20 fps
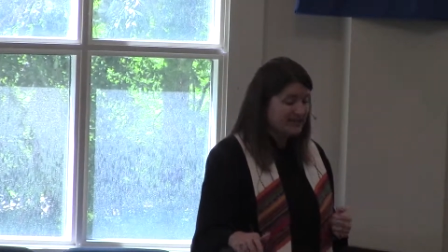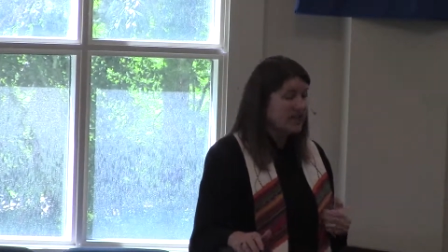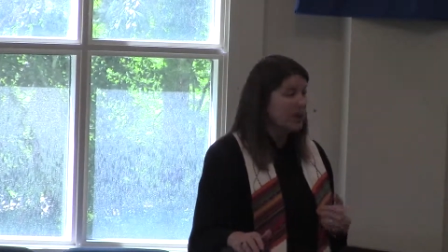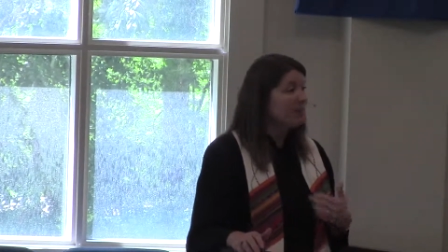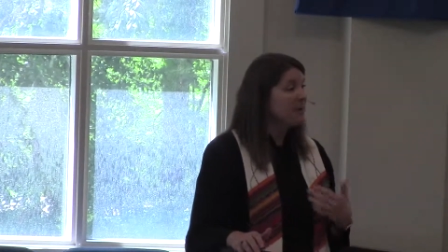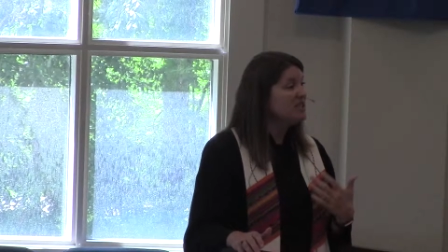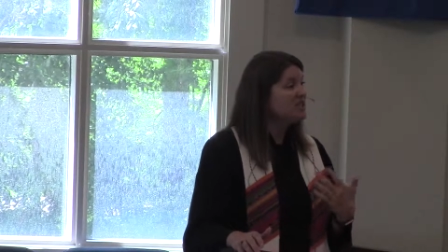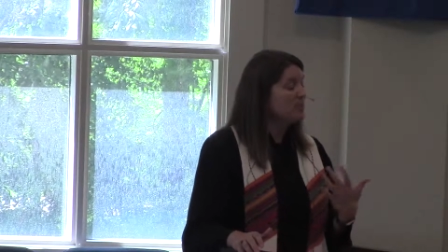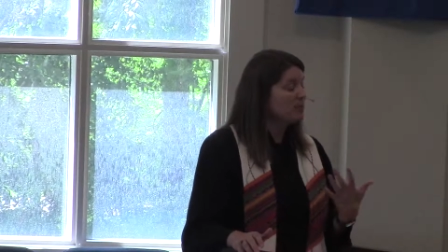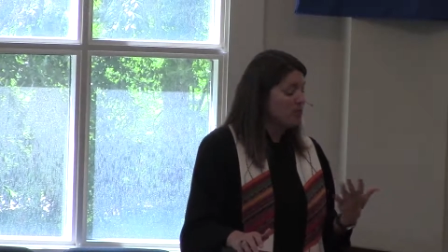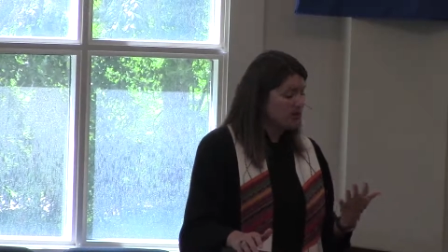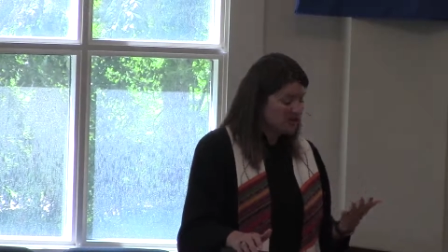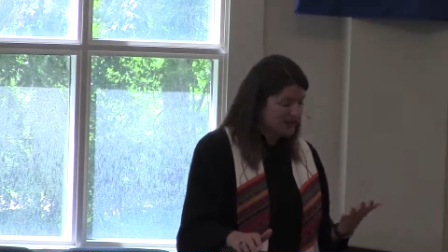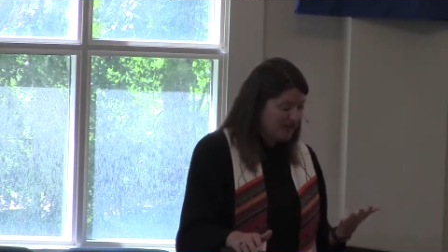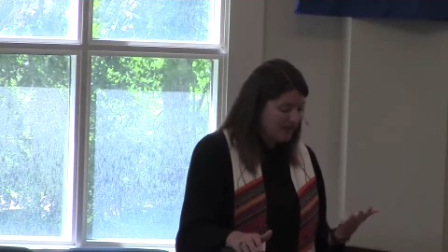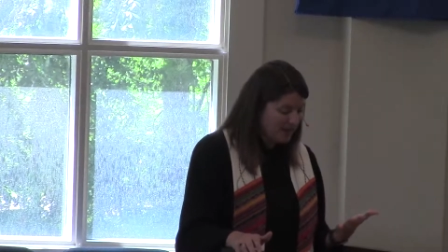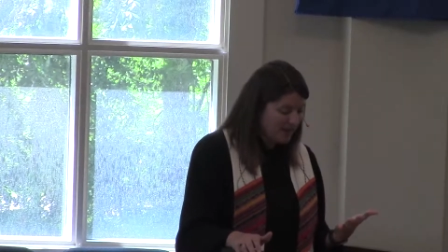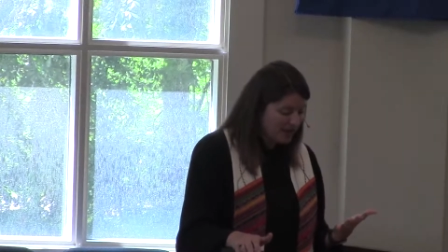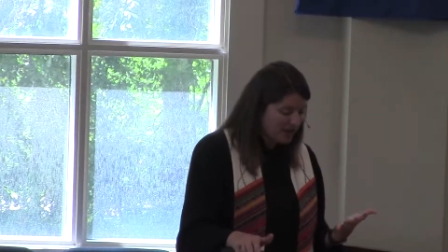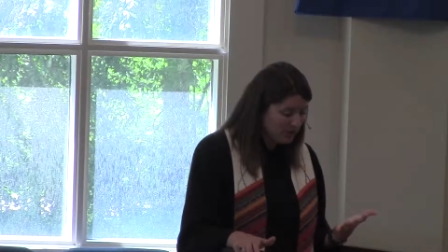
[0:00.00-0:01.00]
Help me to
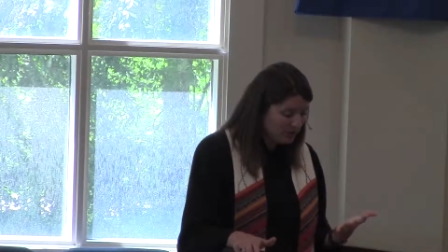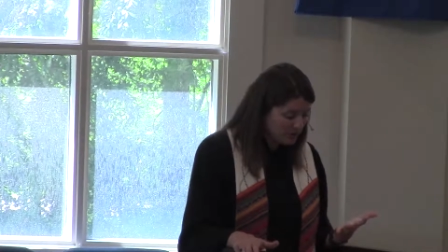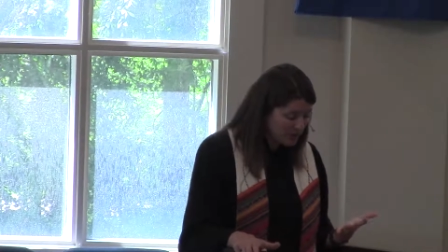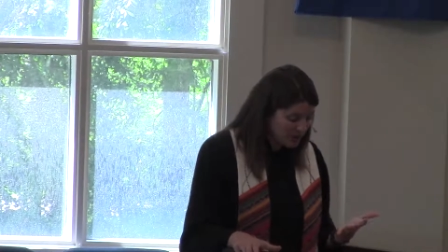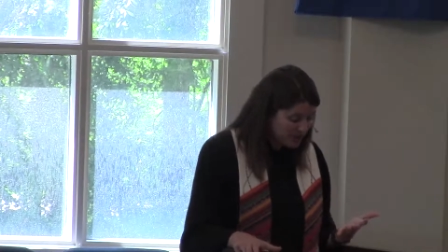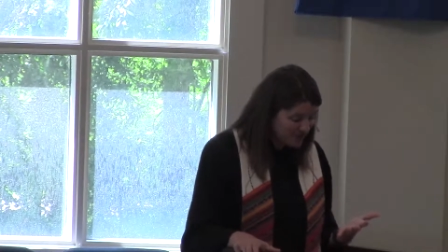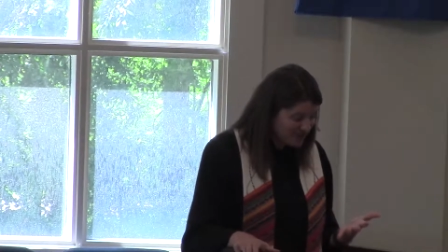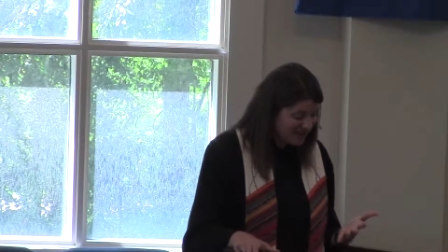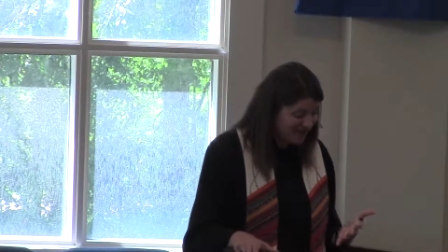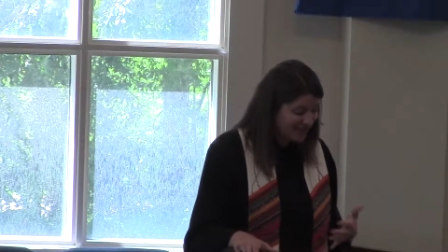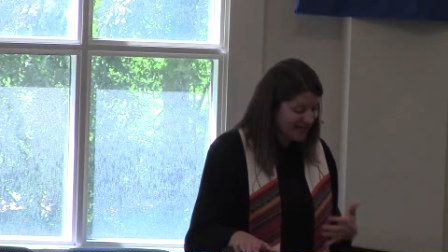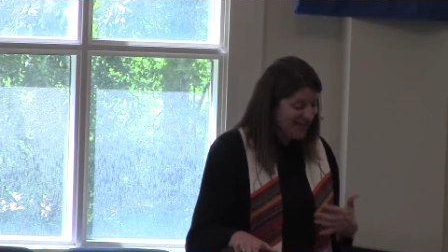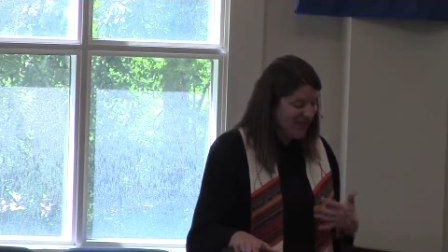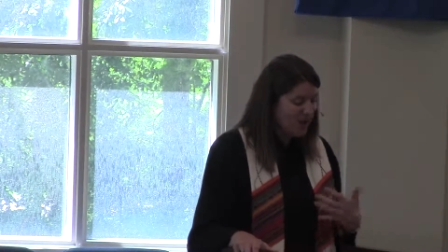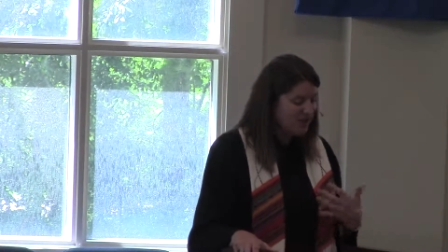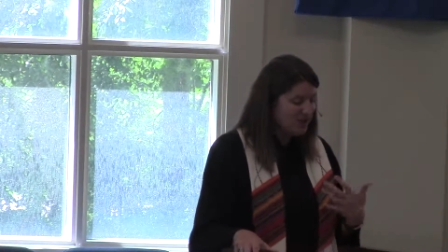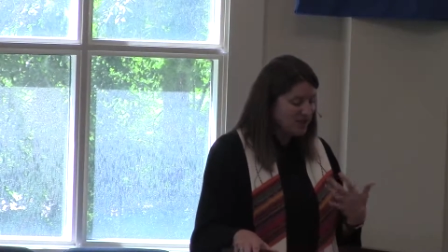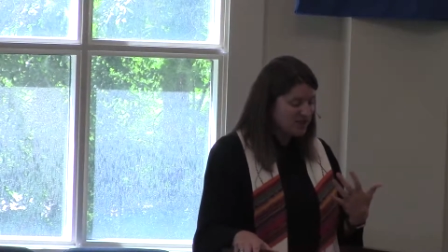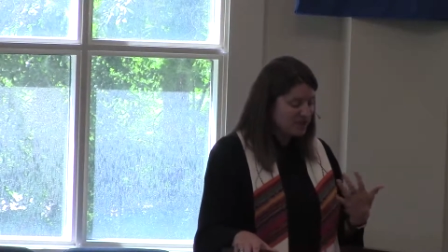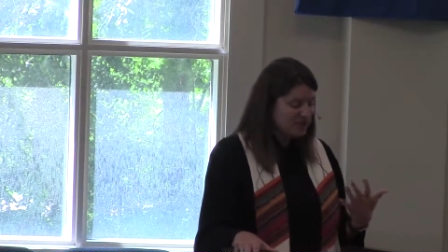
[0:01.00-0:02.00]
protect my community.
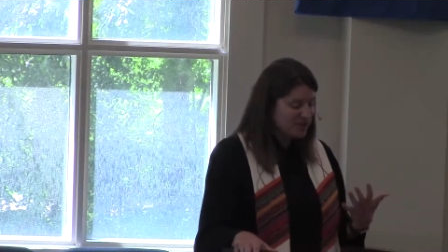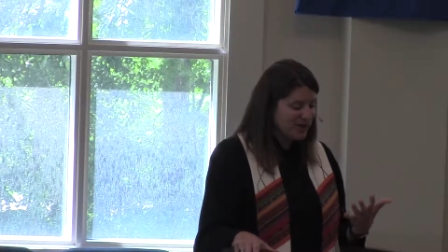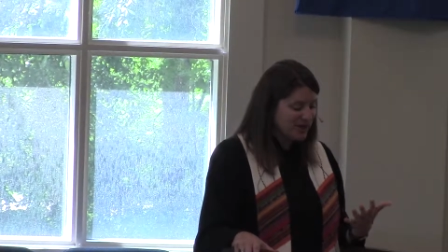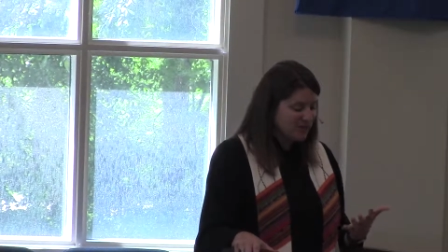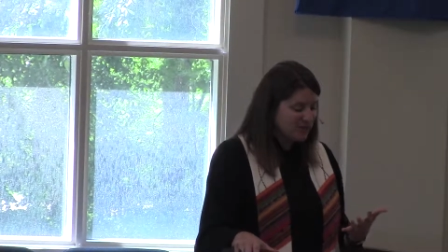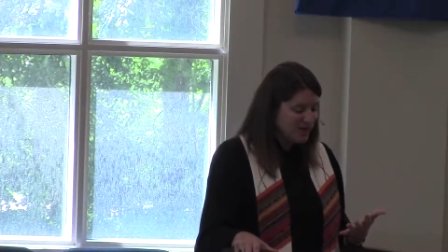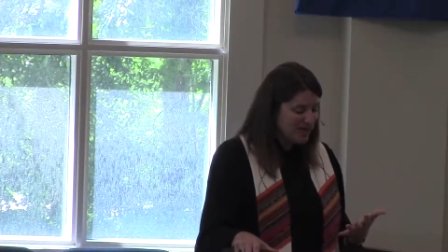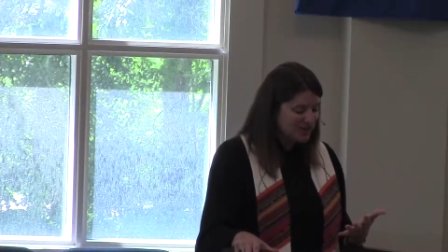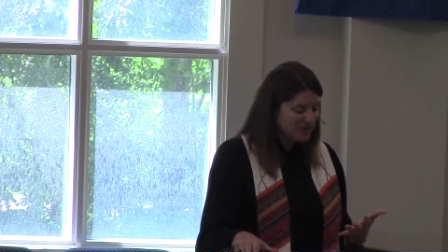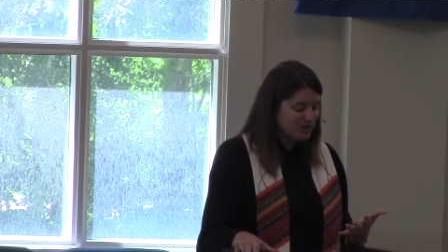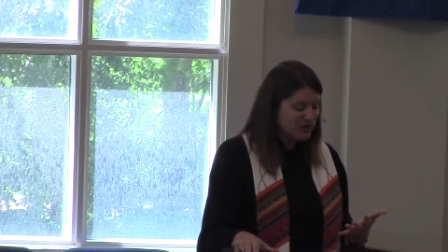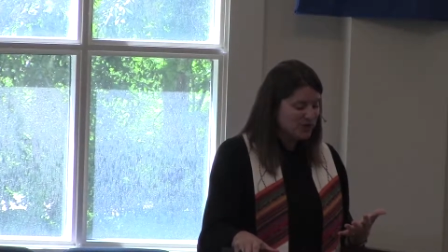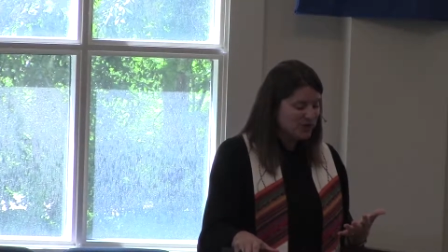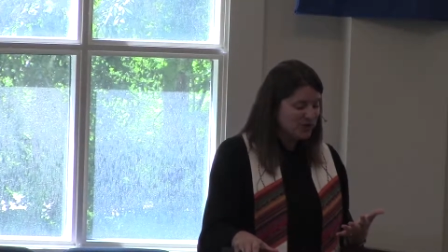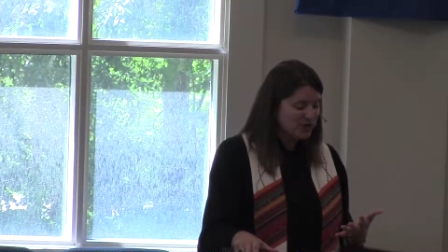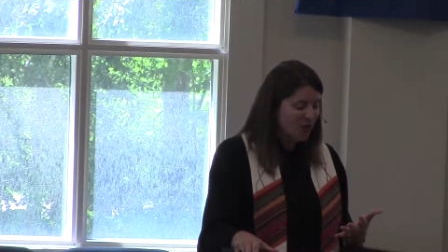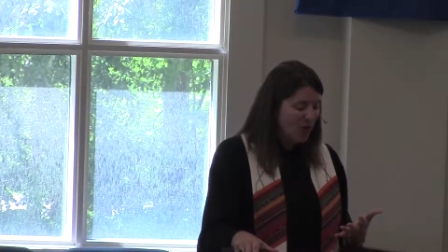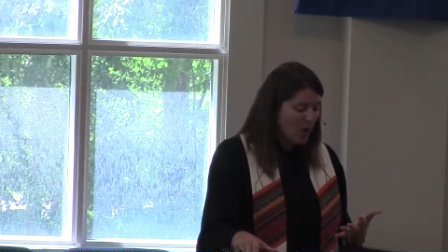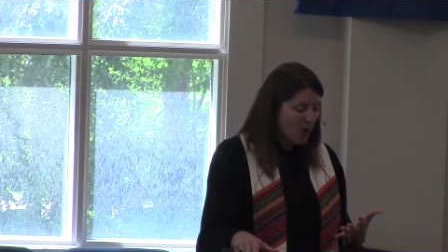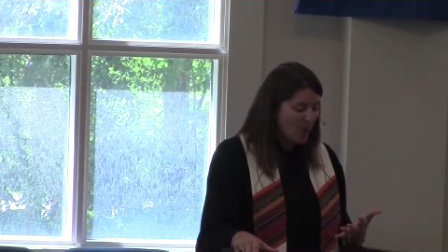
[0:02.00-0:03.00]
Help me to be your messenger
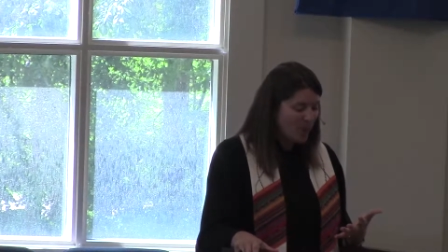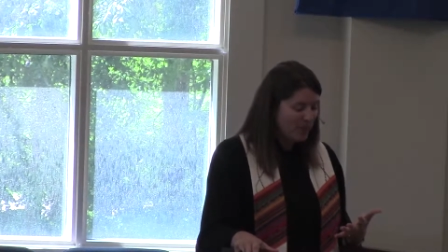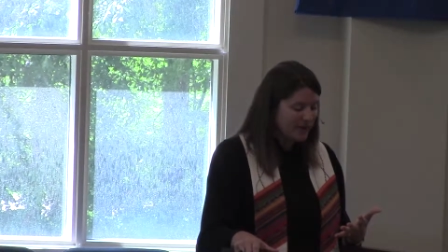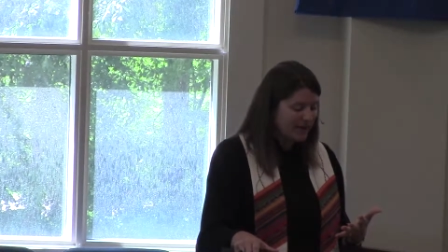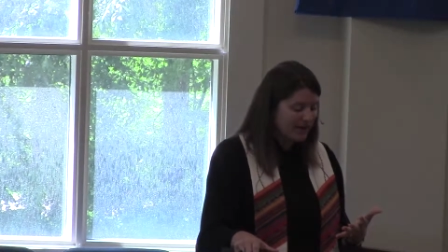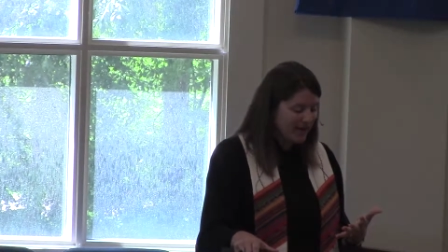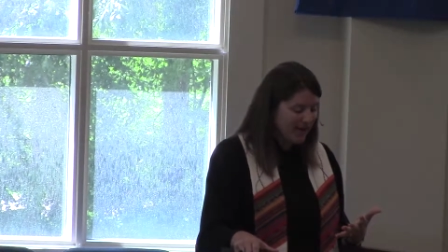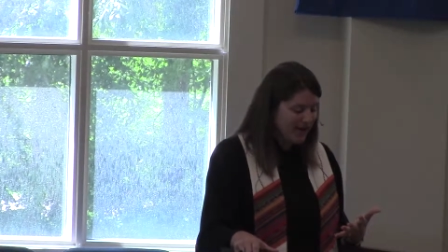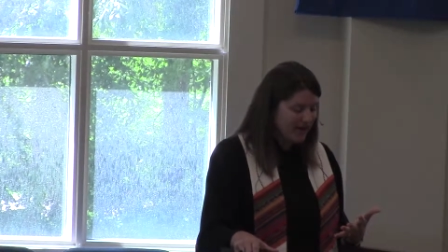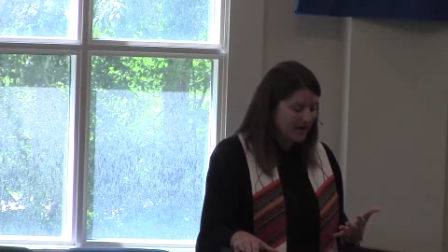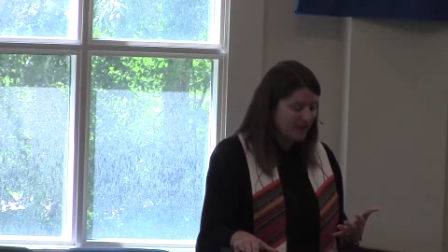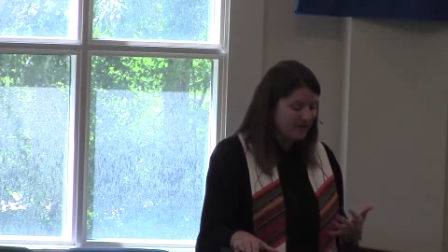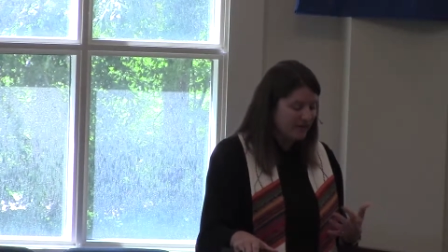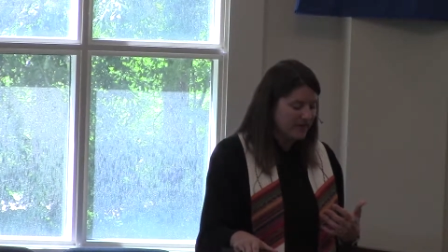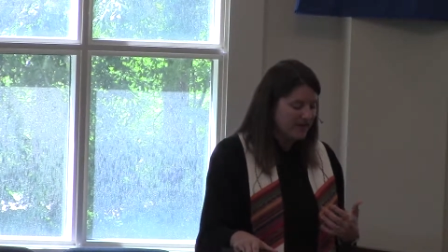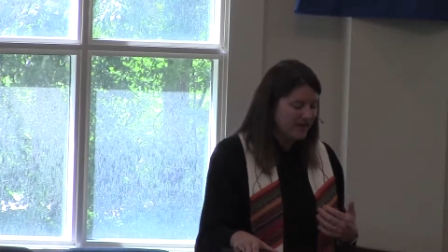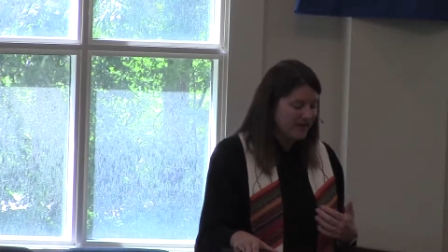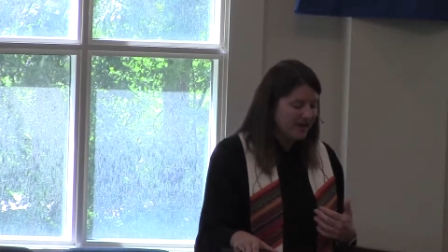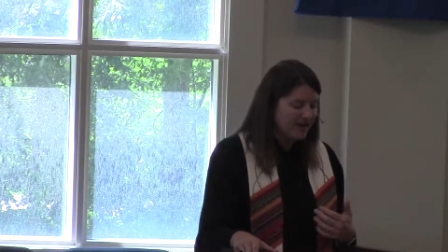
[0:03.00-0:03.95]
of hope and love.